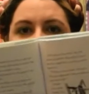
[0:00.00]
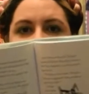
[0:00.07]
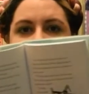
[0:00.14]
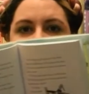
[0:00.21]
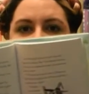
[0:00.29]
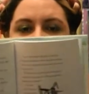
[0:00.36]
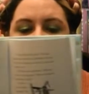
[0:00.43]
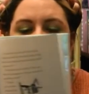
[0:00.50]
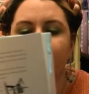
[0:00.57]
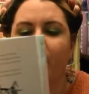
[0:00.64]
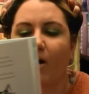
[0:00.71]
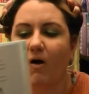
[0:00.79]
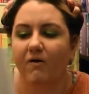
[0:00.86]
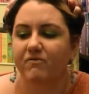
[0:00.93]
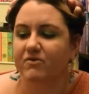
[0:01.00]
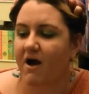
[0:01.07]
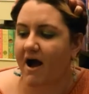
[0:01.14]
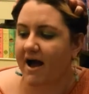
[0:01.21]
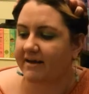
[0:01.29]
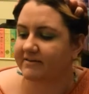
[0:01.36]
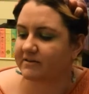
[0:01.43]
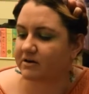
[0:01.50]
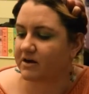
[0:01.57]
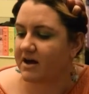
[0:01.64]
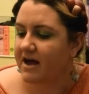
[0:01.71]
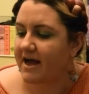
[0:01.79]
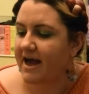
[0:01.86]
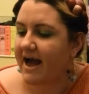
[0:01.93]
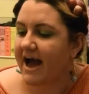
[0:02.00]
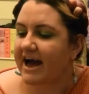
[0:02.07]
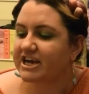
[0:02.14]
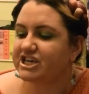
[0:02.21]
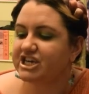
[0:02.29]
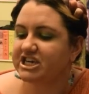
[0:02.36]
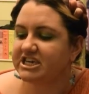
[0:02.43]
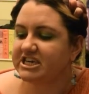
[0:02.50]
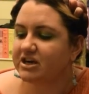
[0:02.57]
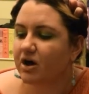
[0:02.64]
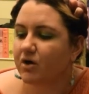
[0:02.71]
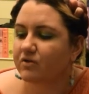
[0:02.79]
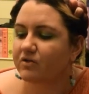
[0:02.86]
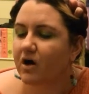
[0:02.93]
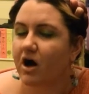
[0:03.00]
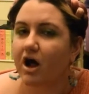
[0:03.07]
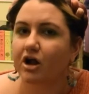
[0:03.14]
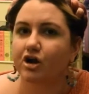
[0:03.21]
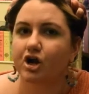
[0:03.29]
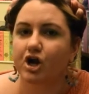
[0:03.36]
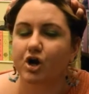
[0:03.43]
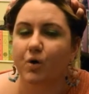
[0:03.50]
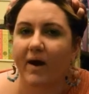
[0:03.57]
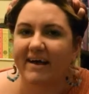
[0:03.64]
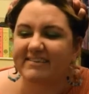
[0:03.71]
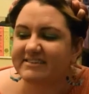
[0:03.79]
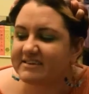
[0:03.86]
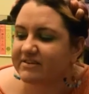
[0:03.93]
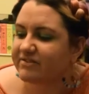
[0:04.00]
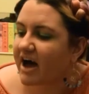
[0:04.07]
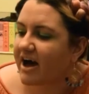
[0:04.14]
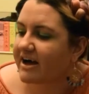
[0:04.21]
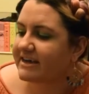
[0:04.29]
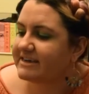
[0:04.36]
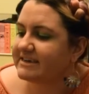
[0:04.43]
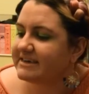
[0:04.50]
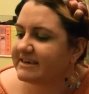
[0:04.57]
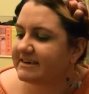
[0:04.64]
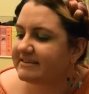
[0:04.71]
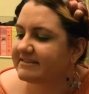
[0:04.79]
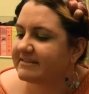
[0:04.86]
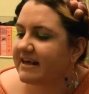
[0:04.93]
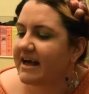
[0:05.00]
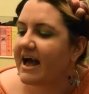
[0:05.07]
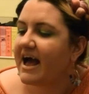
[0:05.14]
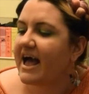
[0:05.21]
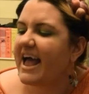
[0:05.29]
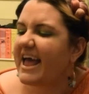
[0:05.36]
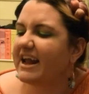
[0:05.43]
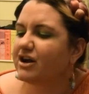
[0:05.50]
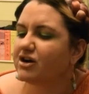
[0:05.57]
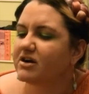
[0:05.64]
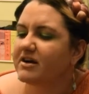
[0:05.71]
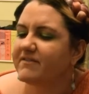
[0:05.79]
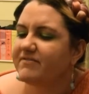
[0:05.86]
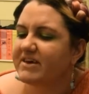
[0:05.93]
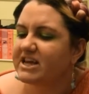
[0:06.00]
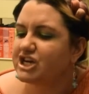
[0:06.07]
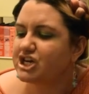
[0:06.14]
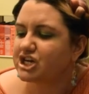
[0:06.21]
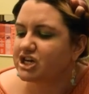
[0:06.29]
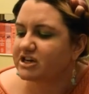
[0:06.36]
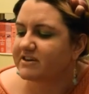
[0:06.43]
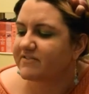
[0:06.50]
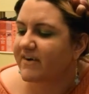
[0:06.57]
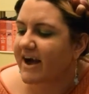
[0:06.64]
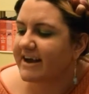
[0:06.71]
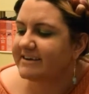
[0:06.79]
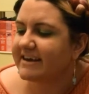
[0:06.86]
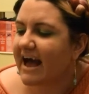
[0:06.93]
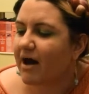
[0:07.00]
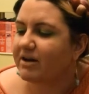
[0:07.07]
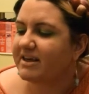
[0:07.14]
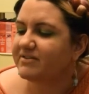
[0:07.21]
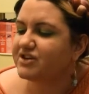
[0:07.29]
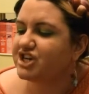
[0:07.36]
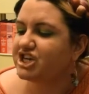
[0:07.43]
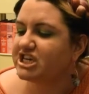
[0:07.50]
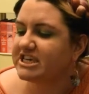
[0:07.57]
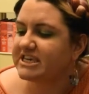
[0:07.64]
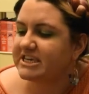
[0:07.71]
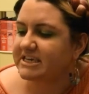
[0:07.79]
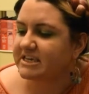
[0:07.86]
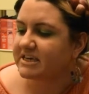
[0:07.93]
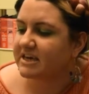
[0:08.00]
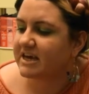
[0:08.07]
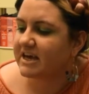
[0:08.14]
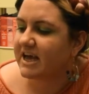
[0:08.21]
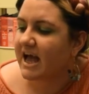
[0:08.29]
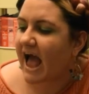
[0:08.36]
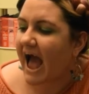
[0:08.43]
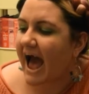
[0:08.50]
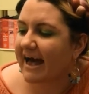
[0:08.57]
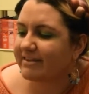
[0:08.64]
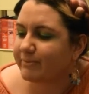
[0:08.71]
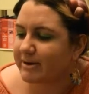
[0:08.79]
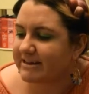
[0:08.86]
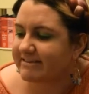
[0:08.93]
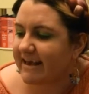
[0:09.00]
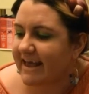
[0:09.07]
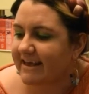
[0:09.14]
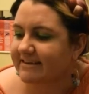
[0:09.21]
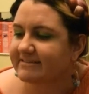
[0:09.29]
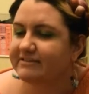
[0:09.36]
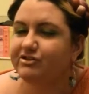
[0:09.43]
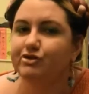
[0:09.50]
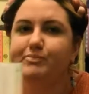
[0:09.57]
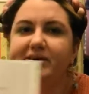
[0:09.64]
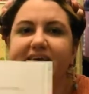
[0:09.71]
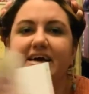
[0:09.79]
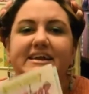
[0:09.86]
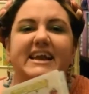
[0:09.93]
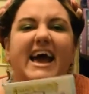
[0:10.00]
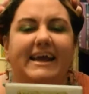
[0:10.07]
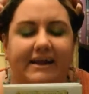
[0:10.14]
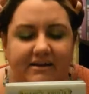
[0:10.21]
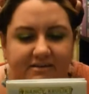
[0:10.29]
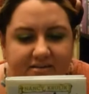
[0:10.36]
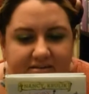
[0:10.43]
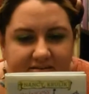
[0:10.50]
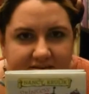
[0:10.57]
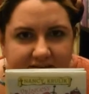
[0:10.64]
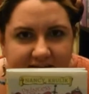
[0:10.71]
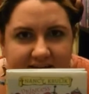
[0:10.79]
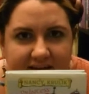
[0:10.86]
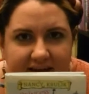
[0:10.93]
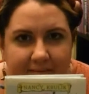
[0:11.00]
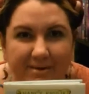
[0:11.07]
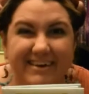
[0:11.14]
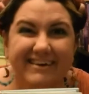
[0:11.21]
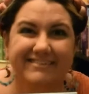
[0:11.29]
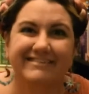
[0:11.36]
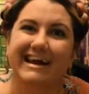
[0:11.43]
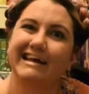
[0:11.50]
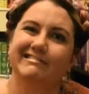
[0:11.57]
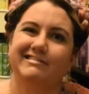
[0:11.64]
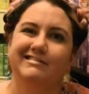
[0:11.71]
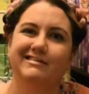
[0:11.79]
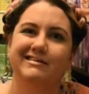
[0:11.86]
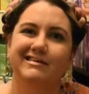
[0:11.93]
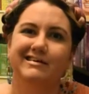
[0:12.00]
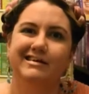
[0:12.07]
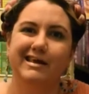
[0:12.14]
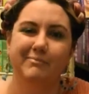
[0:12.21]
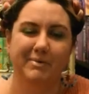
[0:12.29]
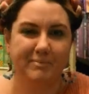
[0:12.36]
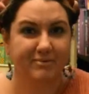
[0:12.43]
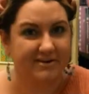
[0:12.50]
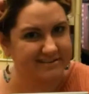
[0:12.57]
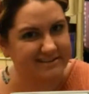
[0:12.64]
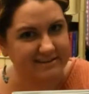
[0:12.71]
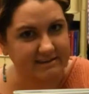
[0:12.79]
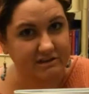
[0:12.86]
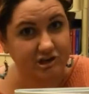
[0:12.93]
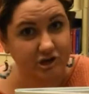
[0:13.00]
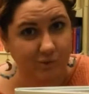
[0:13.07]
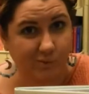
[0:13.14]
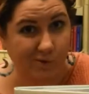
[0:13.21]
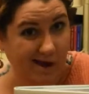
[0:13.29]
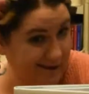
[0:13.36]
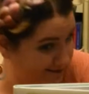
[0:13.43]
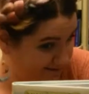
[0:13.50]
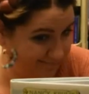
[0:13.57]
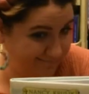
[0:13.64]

Princess Pulverizer as she goes on her quest of kindness and her adventure to find out if she has what it takes to be a knight. Because knights can be princesses too, right?